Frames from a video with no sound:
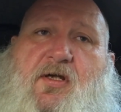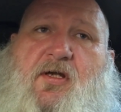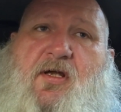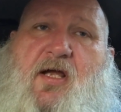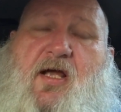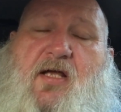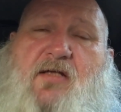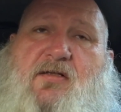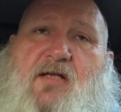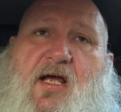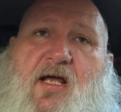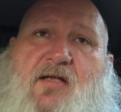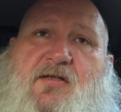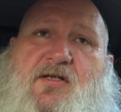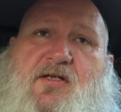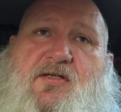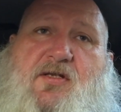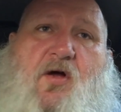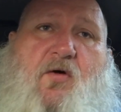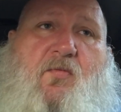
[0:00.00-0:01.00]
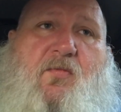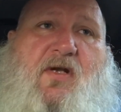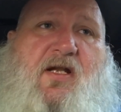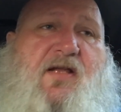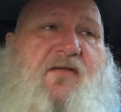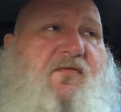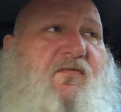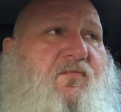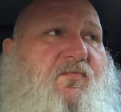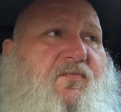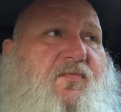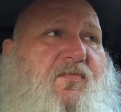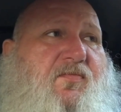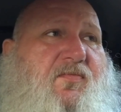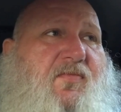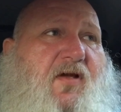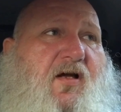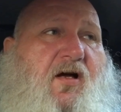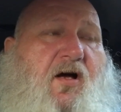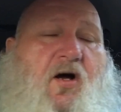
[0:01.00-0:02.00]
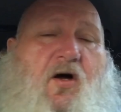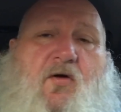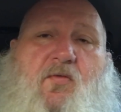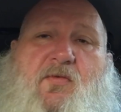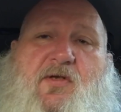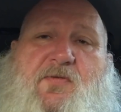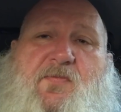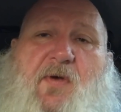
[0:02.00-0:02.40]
I just don't believe a homeless